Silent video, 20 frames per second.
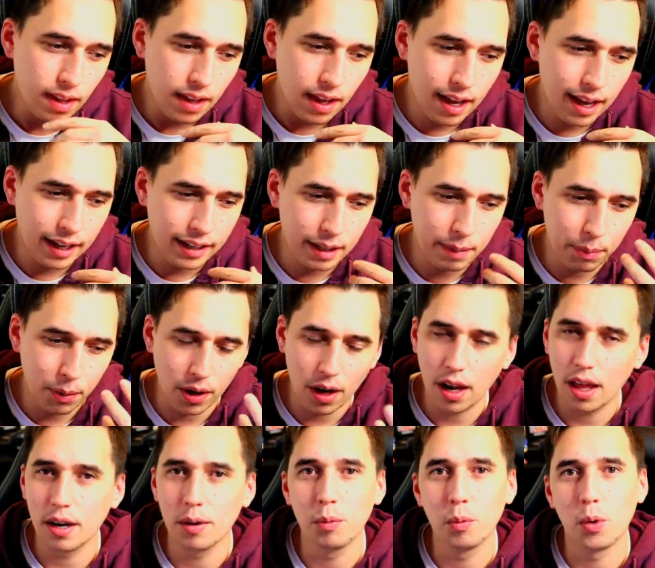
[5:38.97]
And I put a
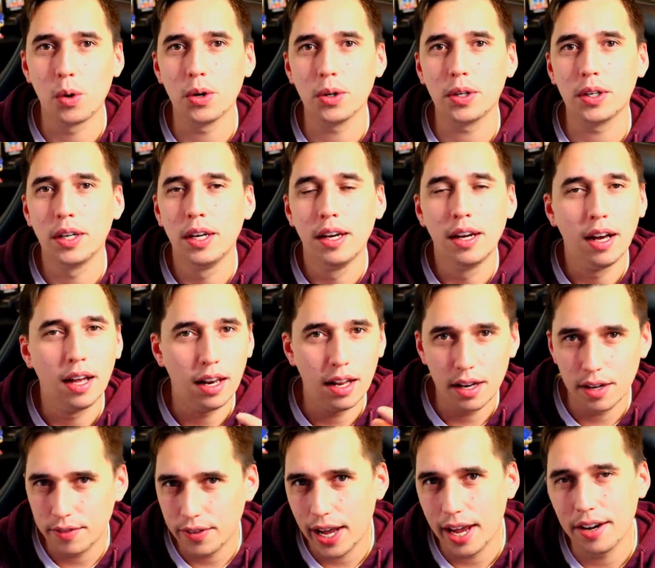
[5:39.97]
lot of work, a lot
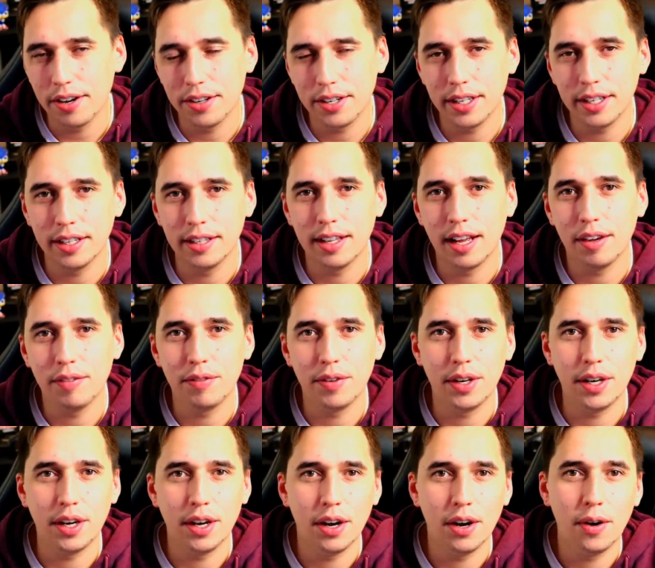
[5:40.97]
of editing in that
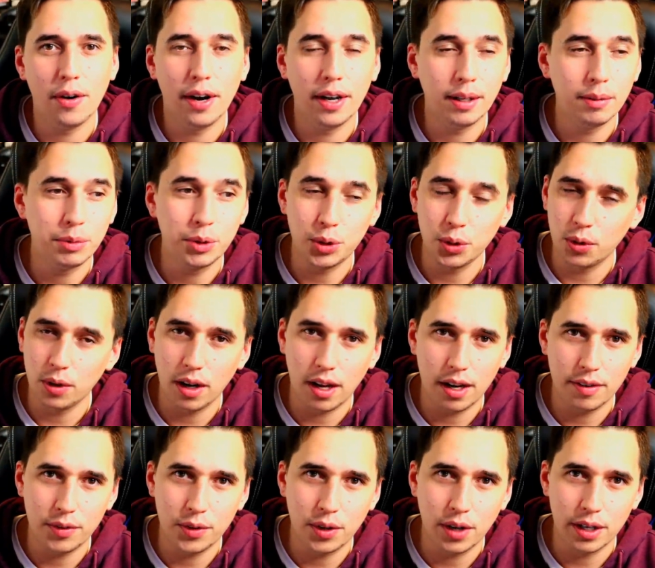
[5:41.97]
video. And I'm sure a lot
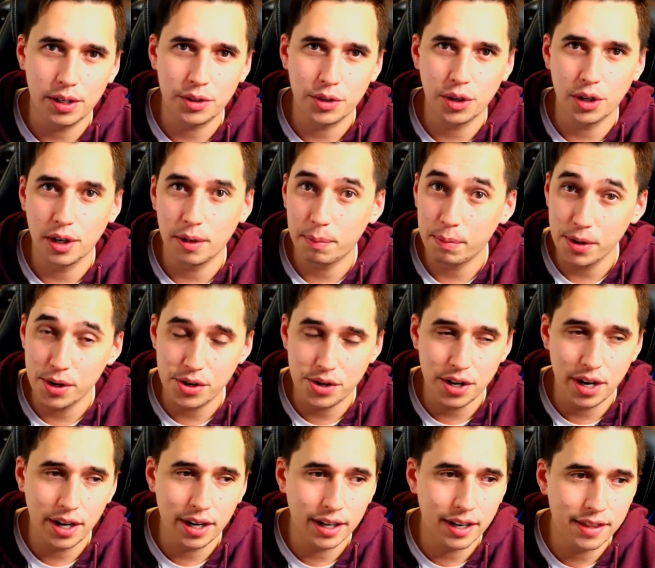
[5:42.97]
of you guys are going to
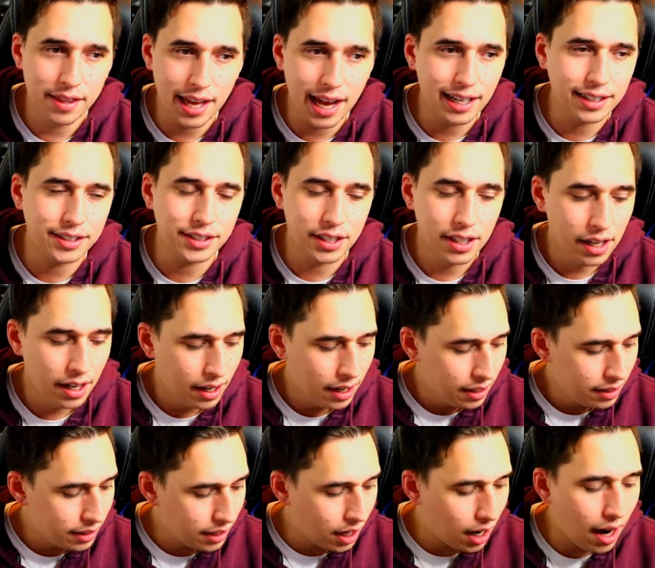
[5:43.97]
appreciate it. And that's
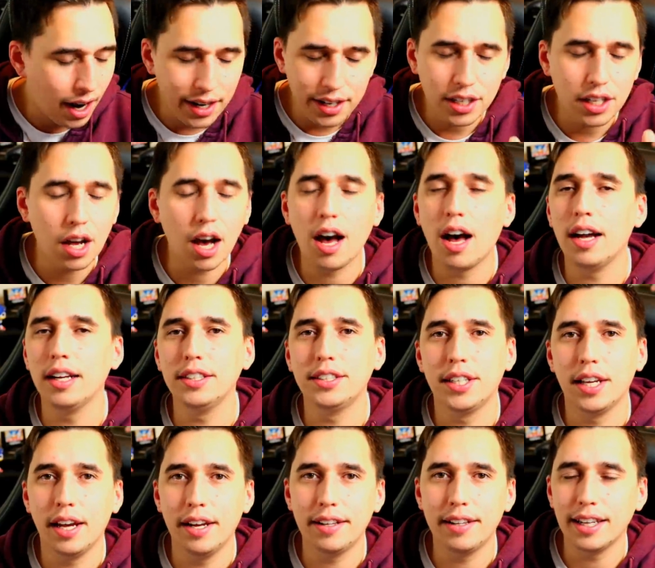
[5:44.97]
the kind of
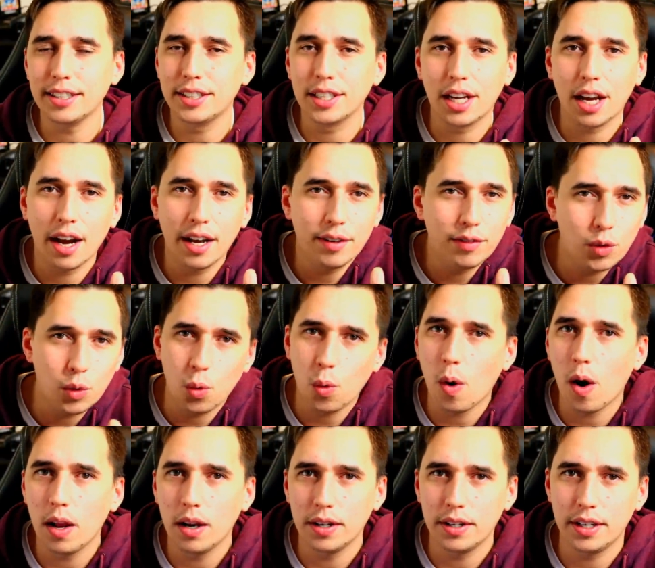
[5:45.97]
content, that's the kind of
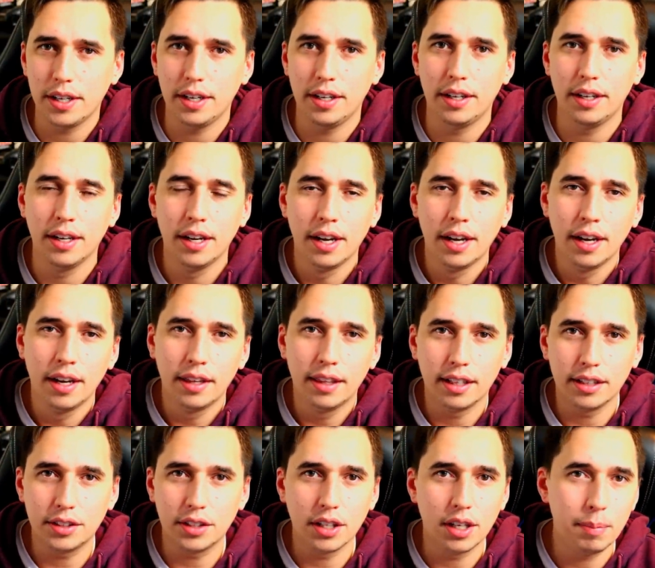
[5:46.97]
quality
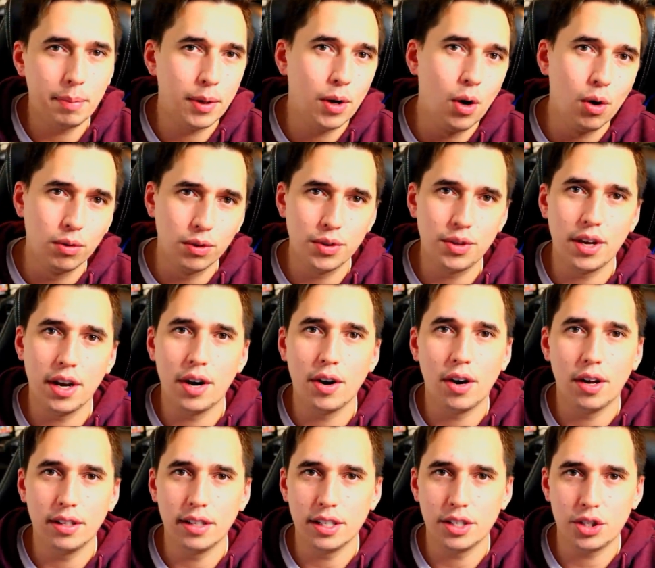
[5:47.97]
that's going to be over there
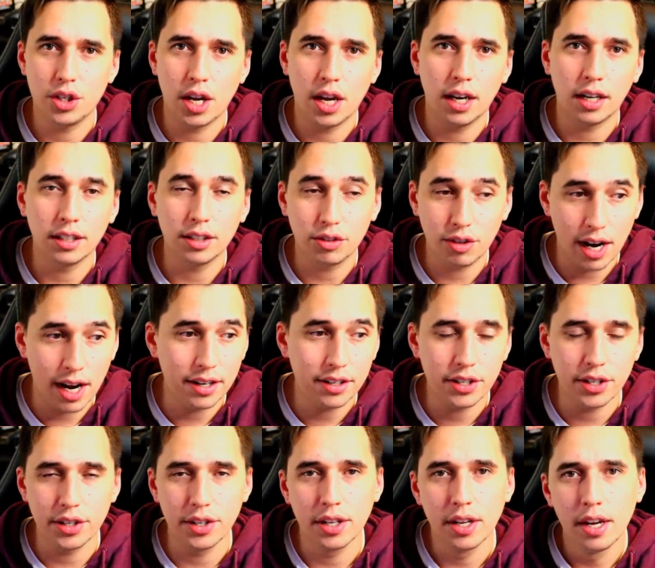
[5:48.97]
on that channel.
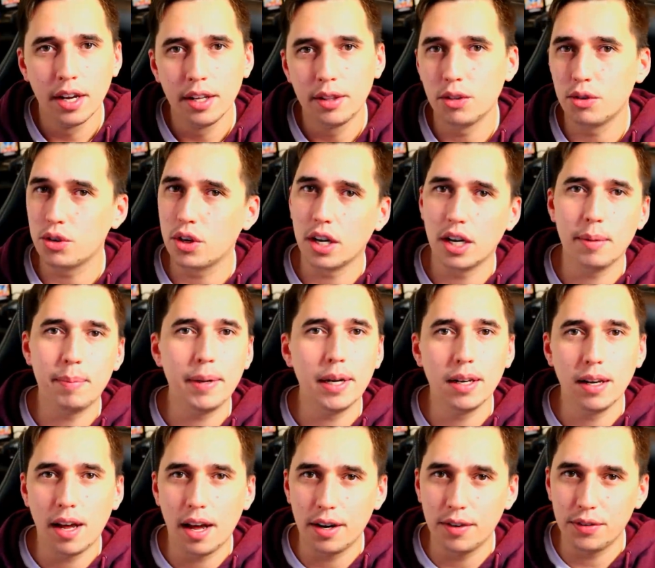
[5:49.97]
Granted, there's going to be a
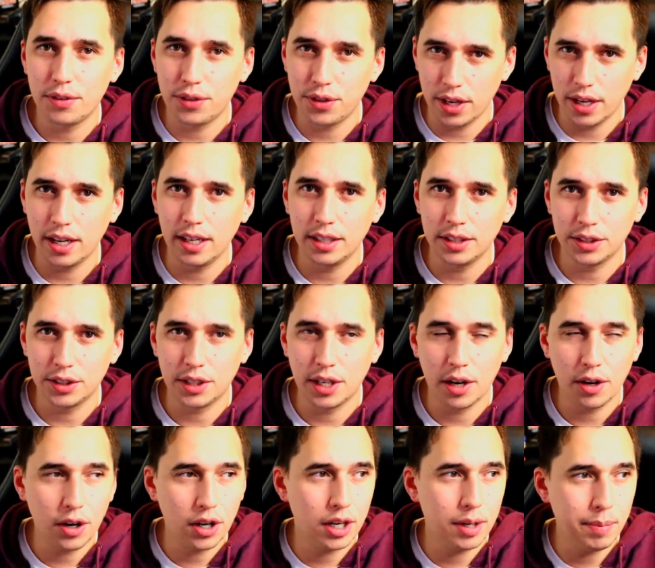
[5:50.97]
lot of things that
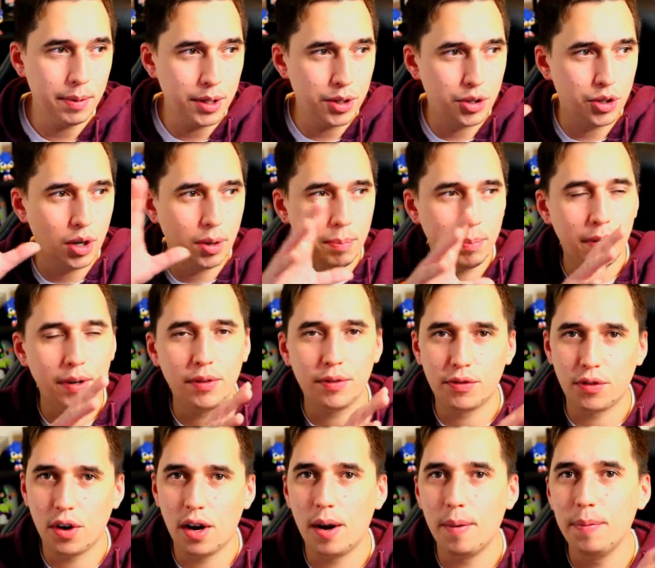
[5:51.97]
are going to be jumping
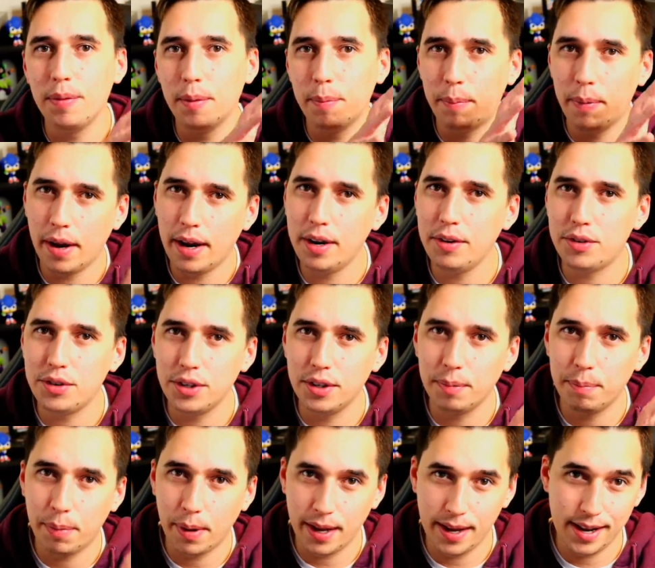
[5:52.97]
from the
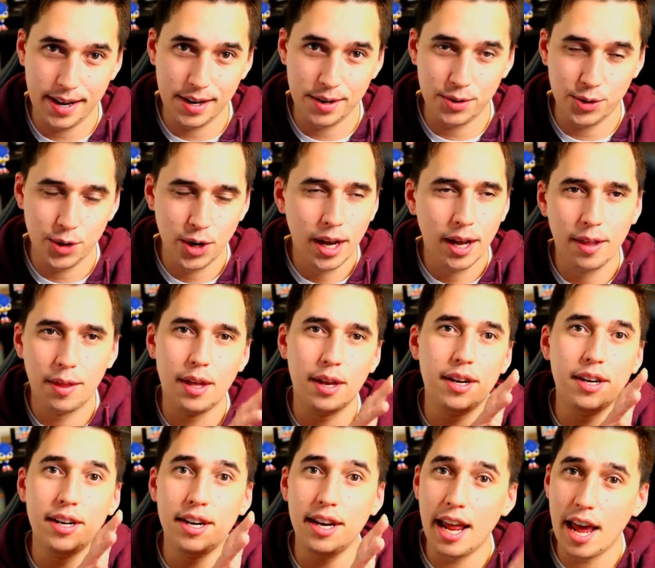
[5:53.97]
Patreon page that
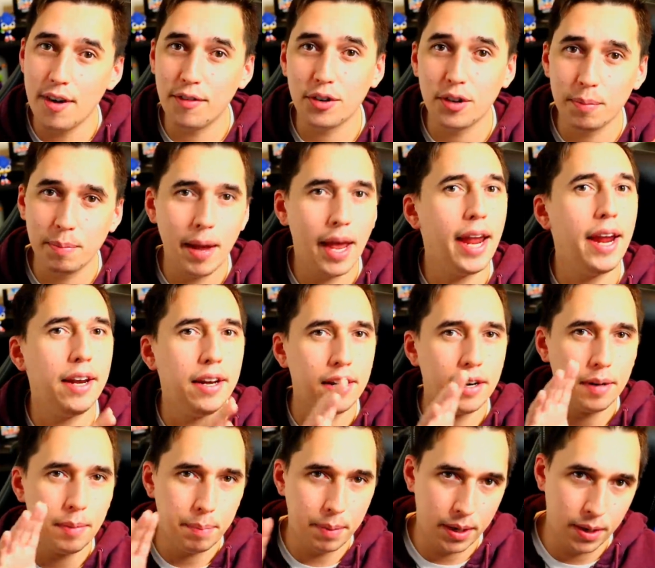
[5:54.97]
never made an
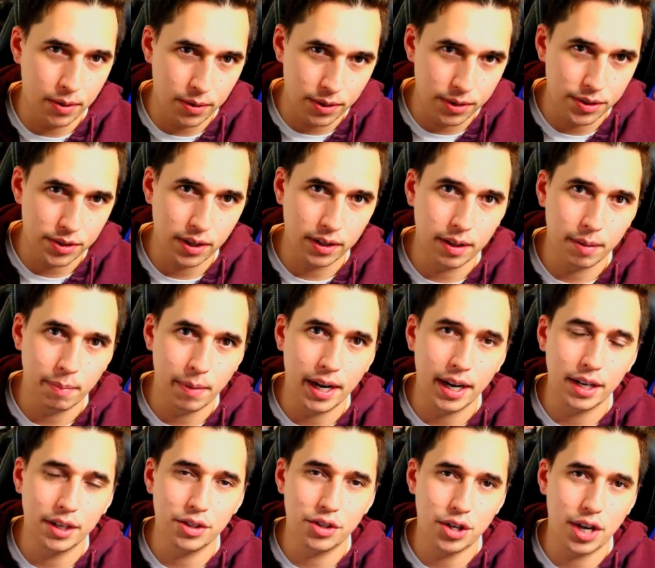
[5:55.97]
appearance on the
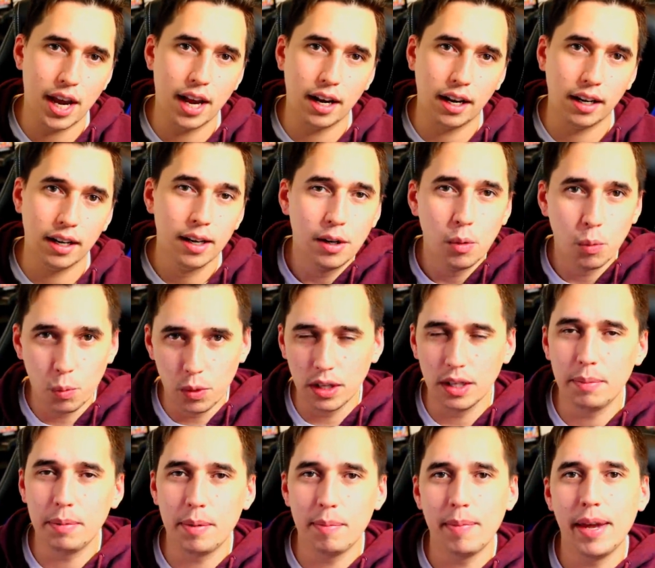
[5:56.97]
main channel will
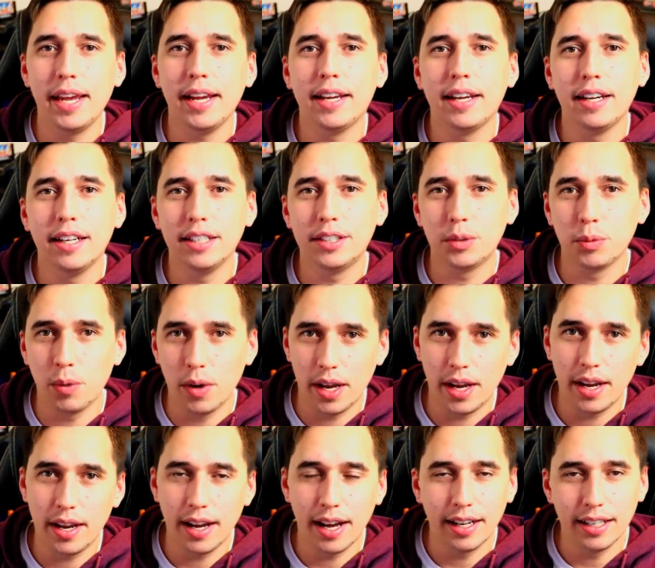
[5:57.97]
be making its
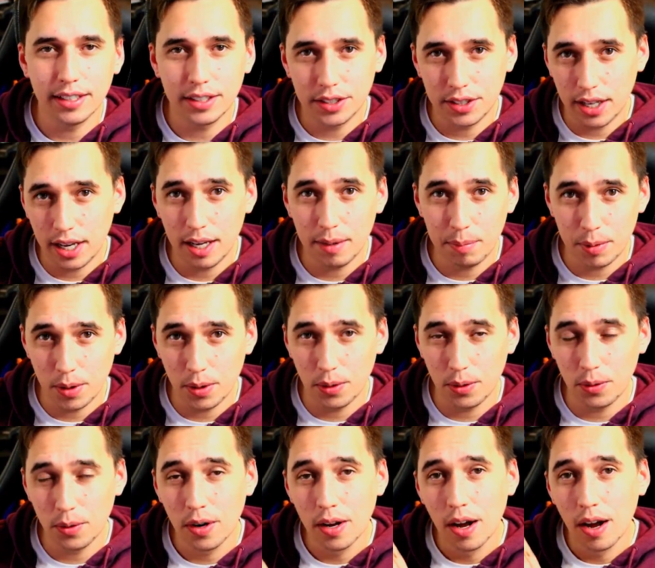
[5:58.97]
way and its debut